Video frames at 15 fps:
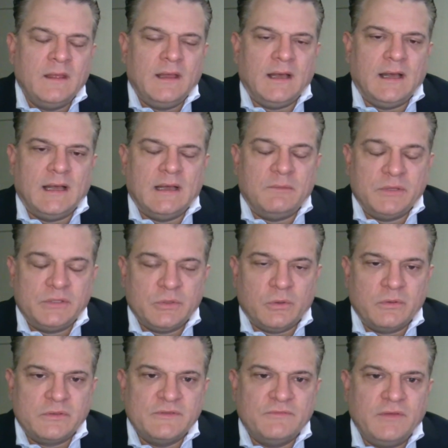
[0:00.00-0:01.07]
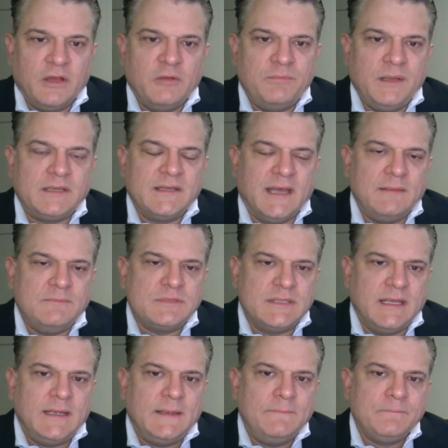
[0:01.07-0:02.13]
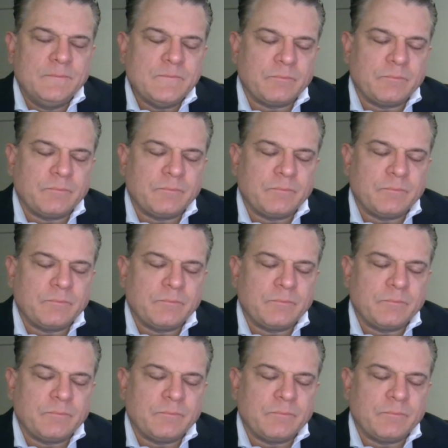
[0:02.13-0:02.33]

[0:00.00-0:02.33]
We're talking some very big names there.